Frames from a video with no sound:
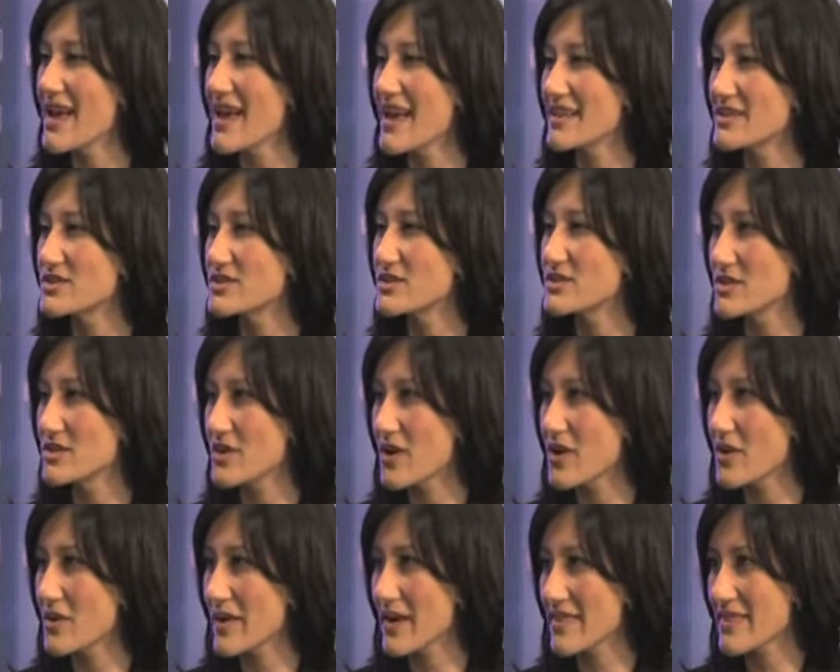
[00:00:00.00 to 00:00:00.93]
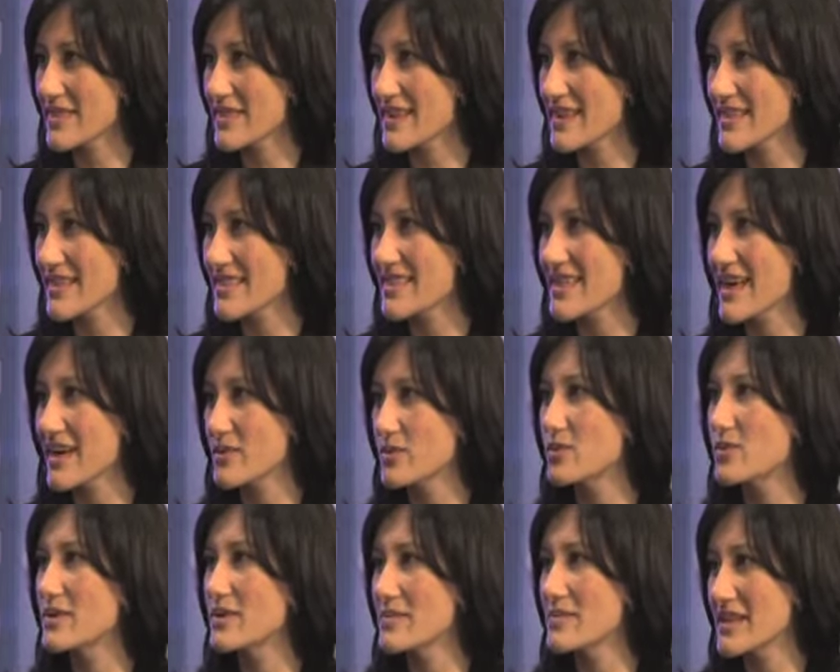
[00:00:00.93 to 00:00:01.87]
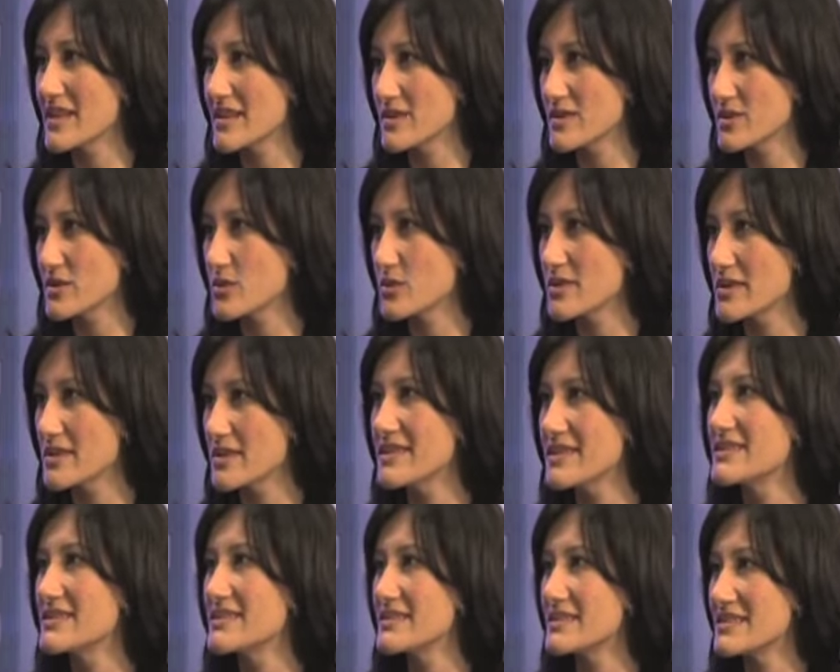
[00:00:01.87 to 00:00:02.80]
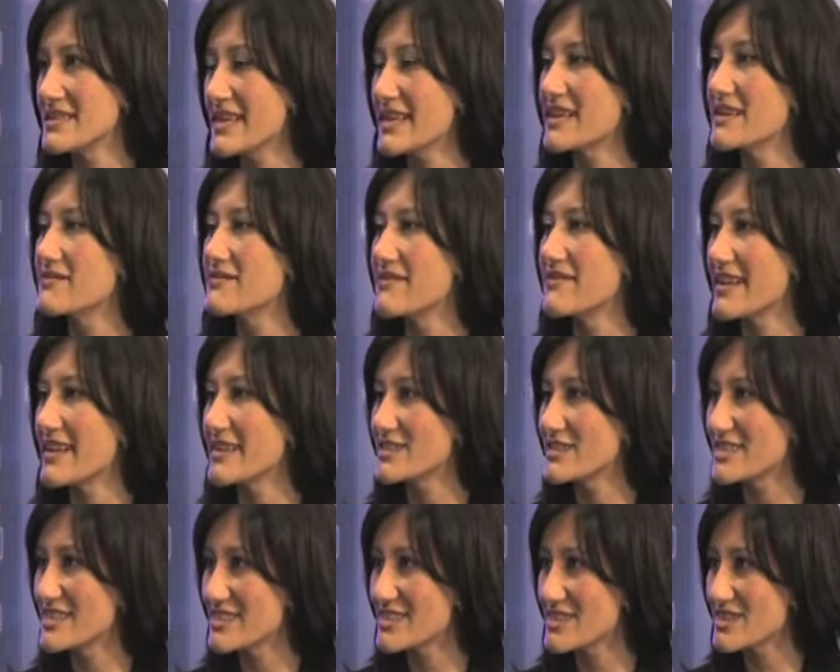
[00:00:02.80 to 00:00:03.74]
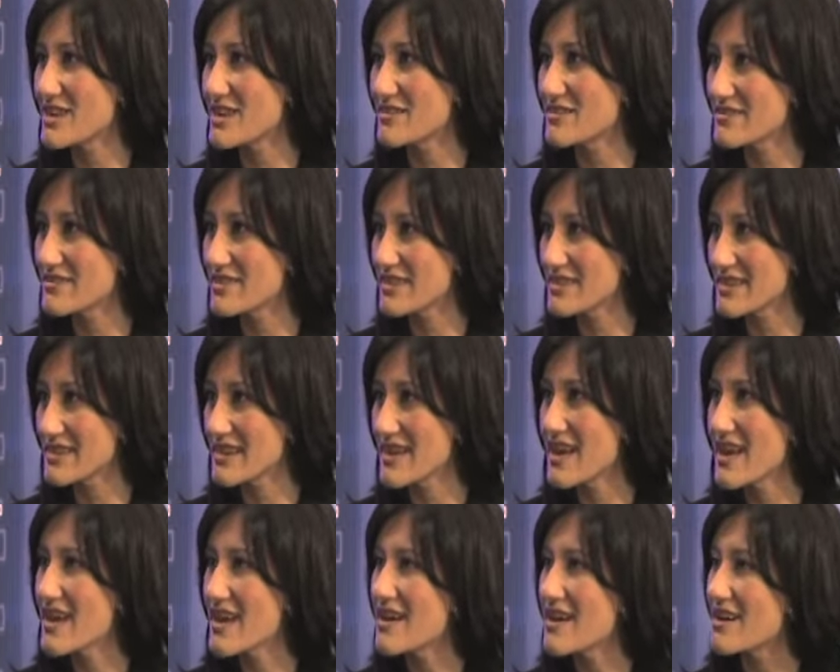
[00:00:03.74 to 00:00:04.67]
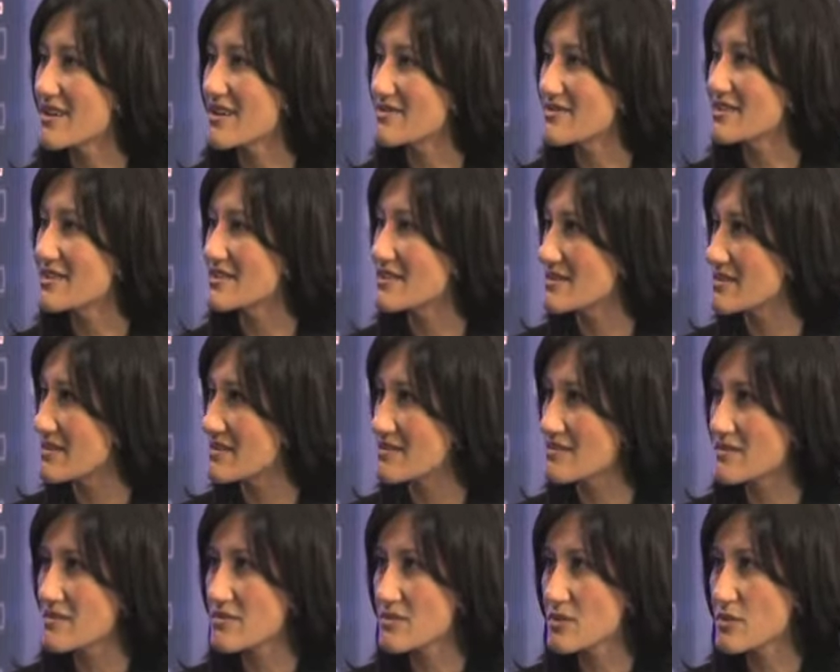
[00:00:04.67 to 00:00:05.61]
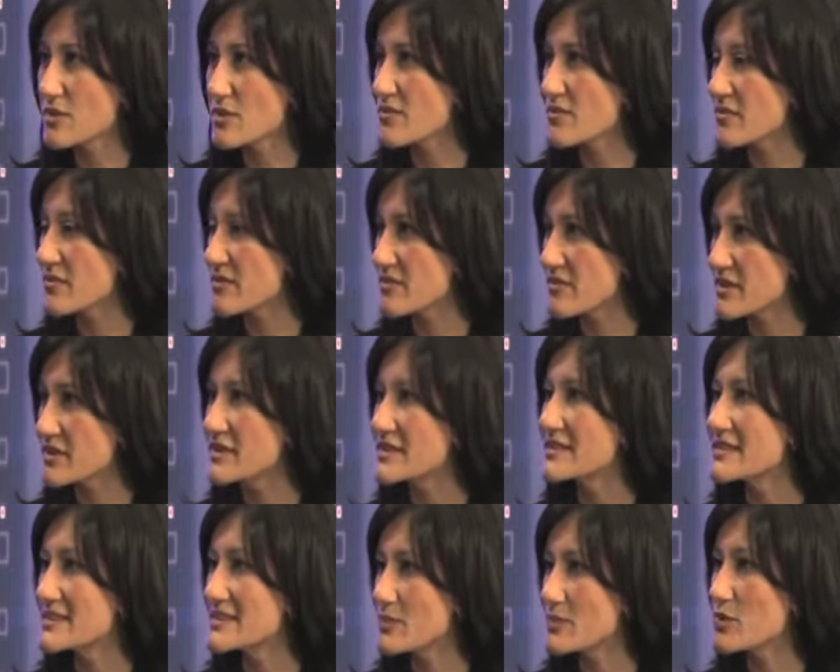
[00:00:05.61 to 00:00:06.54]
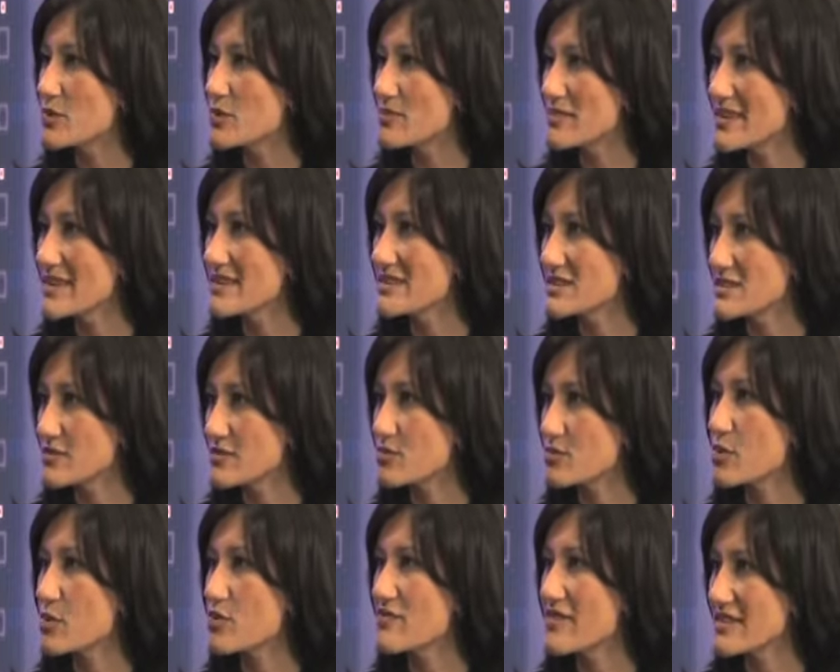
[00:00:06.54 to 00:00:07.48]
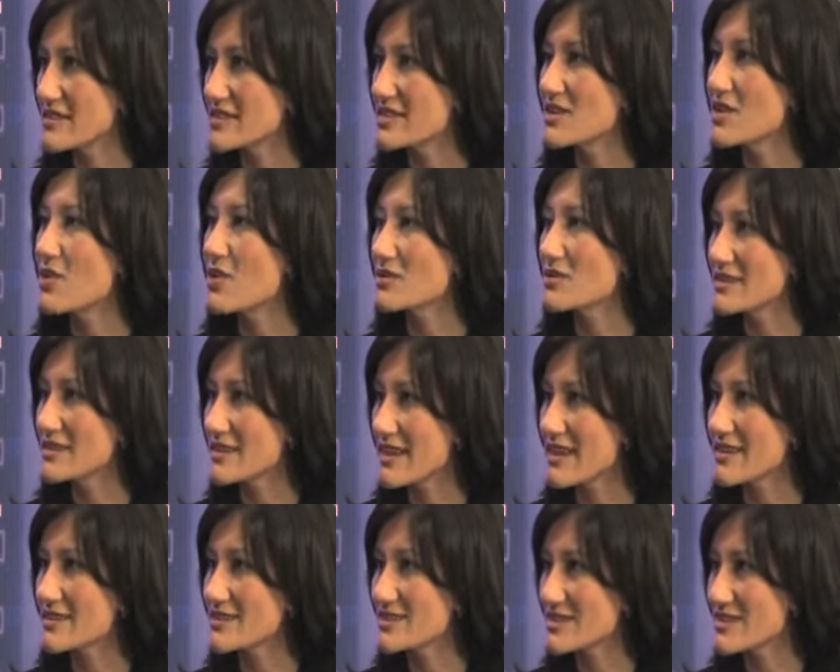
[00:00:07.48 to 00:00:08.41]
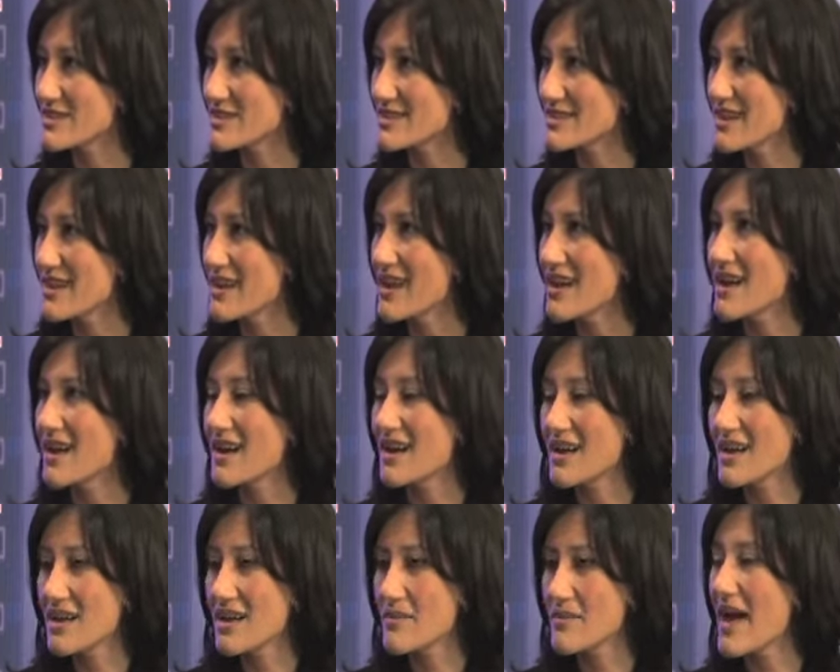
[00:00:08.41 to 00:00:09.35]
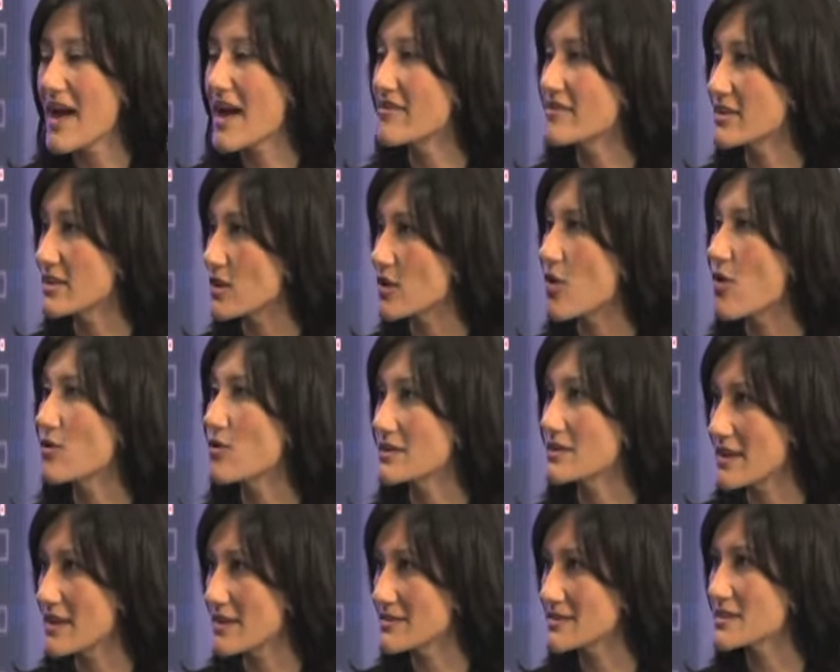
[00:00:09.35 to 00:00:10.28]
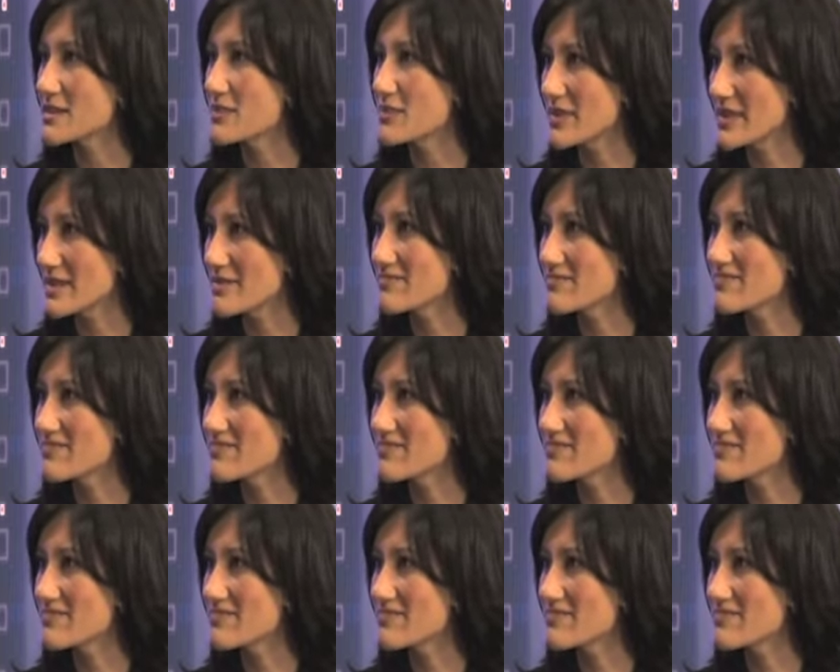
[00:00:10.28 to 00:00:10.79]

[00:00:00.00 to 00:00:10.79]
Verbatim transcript: And so I think that women, you know, we need to take advantage of the of the uh, very simple means of preventing colon cancer, mm -hmm. um, having a colonoscopy.